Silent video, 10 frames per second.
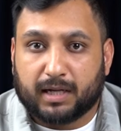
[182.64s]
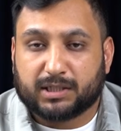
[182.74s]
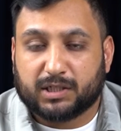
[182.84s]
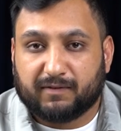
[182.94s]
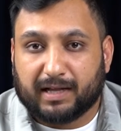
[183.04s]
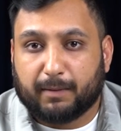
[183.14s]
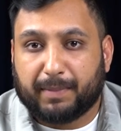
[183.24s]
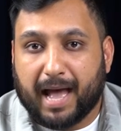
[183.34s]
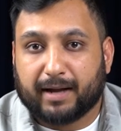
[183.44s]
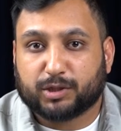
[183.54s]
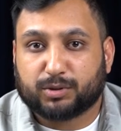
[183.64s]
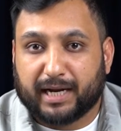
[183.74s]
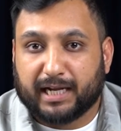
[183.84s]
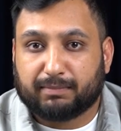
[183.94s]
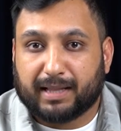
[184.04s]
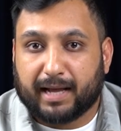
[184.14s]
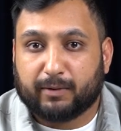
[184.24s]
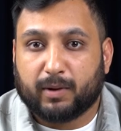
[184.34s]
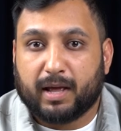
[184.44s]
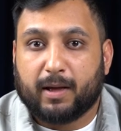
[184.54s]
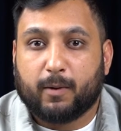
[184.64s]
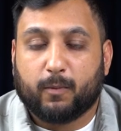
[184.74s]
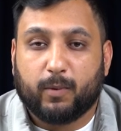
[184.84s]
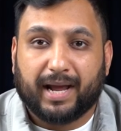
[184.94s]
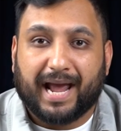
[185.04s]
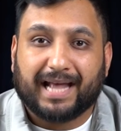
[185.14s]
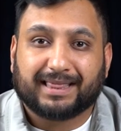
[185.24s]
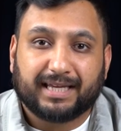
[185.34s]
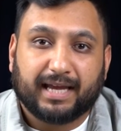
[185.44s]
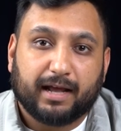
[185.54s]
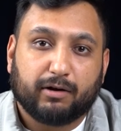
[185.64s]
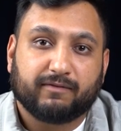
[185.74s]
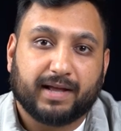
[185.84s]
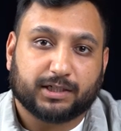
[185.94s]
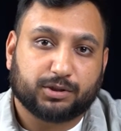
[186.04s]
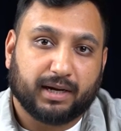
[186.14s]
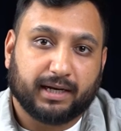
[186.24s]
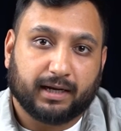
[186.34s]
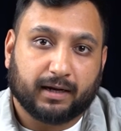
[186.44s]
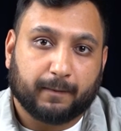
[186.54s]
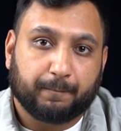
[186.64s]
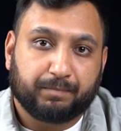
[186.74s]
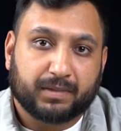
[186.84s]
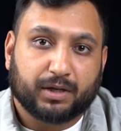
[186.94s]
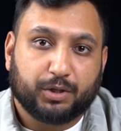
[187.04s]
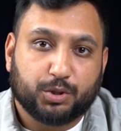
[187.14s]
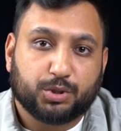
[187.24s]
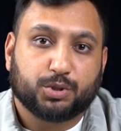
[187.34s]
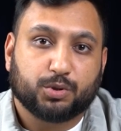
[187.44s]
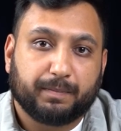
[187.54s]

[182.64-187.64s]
to develop out a training plan where at the end of that training, you should